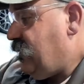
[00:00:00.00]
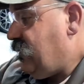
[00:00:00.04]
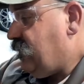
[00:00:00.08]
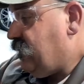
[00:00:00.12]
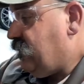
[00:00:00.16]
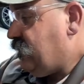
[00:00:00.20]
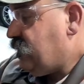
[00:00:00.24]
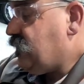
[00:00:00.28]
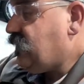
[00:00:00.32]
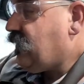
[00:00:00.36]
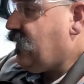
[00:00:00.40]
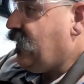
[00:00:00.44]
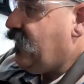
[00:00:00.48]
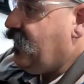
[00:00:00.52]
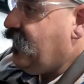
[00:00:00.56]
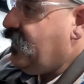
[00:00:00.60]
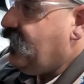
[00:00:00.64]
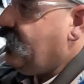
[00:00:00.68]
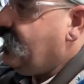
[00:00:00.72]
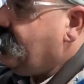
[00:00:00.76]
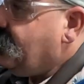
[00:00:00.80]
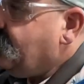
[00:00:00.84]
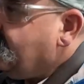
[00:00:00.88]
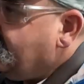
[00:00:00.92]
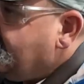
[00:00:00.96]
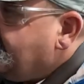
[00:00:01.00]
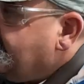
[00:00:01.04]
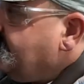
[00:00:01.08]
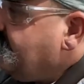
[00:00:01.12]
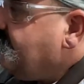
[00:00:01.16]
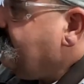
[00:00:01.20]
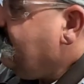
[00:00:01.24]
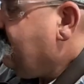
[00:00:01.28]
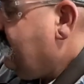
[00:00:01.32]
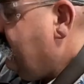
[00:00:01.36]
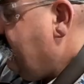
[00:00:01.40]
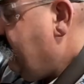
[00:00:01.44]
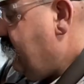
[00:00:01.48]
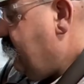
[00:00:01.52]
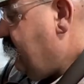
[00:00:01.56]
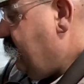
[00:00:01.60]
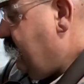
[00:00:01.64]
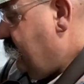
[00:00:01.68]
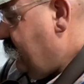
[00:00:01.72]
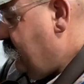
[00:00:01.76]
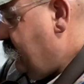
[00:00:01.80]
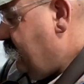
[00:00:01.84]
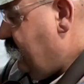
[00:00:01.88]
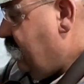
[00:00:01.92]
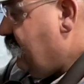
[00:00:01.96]
Now we got to do the other one.
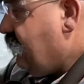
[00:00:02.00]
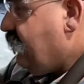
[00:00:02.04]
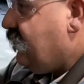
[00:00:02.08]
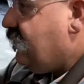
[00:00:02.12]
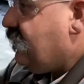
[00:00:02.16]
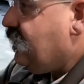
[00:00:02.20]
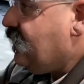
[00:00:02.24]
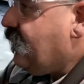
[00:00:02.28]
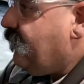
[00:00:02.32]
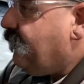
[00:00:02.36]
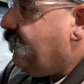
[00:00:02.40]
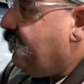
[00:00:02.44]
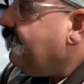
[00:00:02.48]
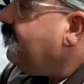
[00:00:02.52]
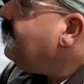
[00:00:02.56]
Yep.